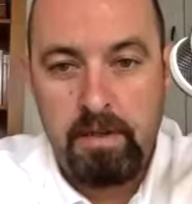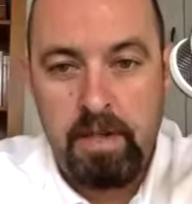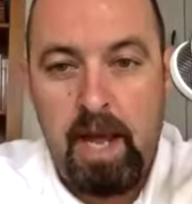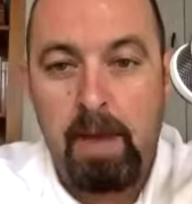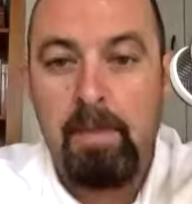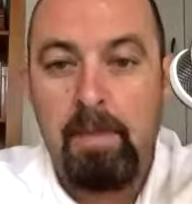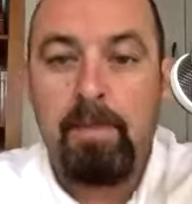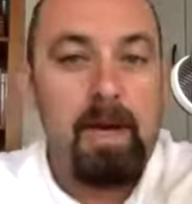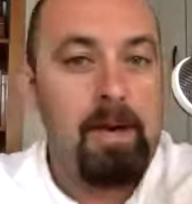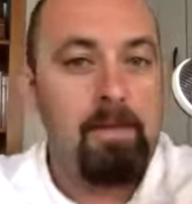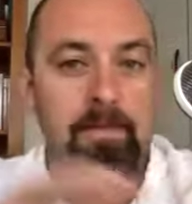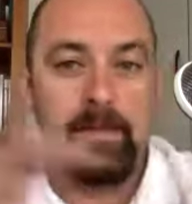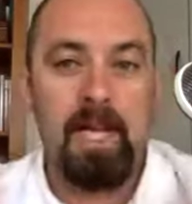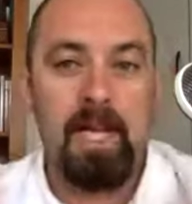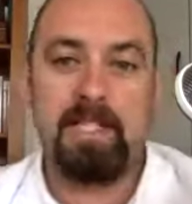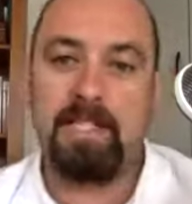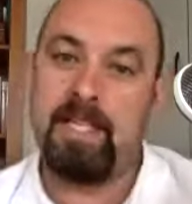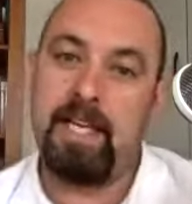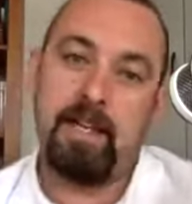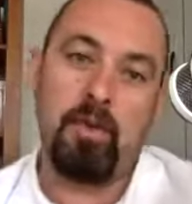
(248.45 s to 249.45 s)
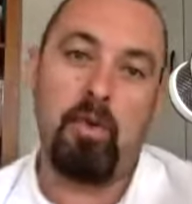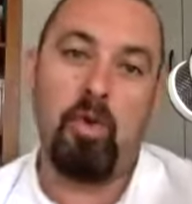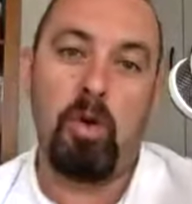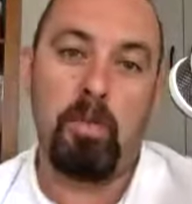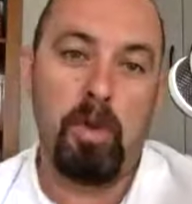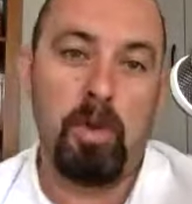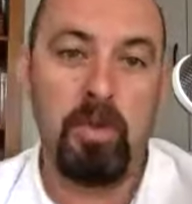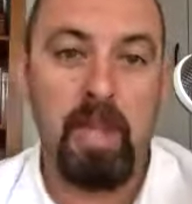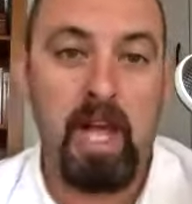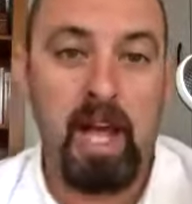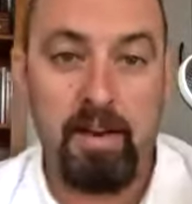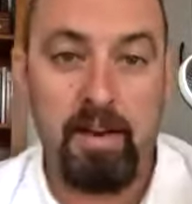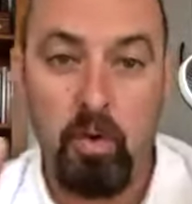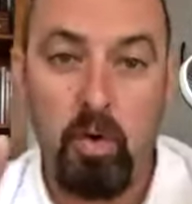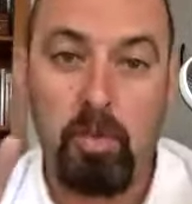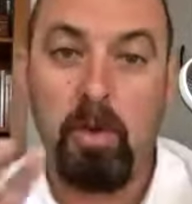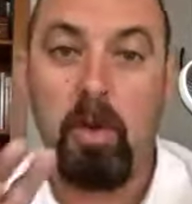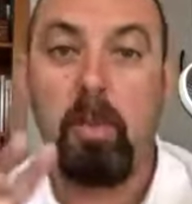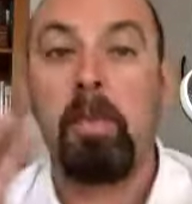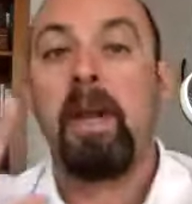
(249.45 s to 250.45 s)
I'm not saying normal, not normal,